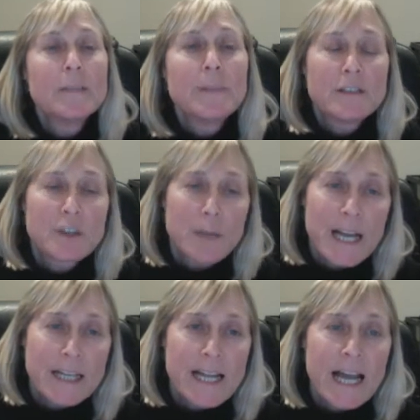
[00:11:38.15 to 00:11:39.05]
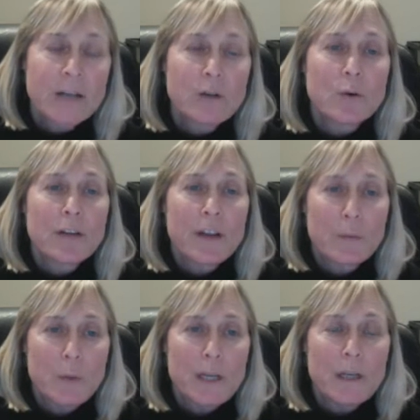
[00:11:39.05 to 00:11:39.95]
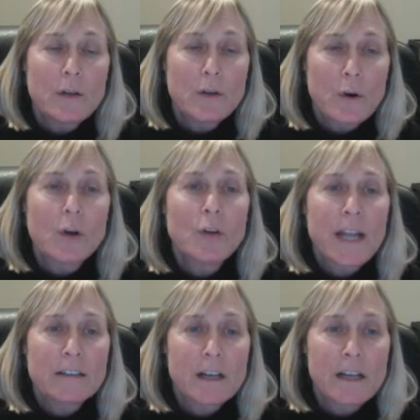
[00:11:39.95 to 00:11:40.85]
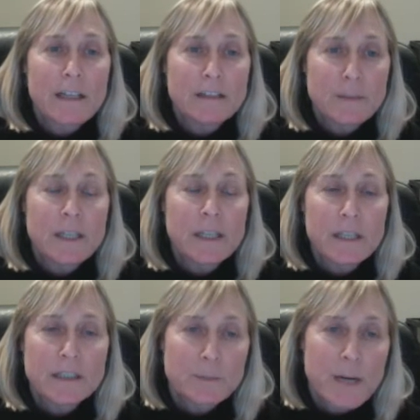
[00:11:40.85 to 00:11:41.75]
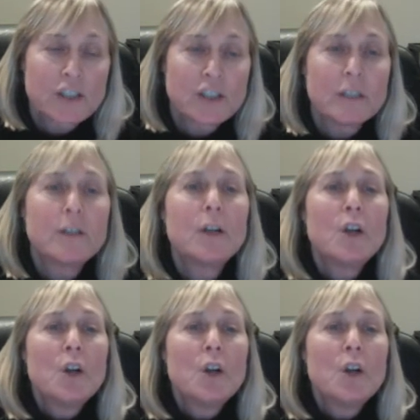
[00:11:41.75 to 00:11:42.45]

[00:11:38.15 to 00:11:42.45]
And so we had a category that we called anti-Semitic expression,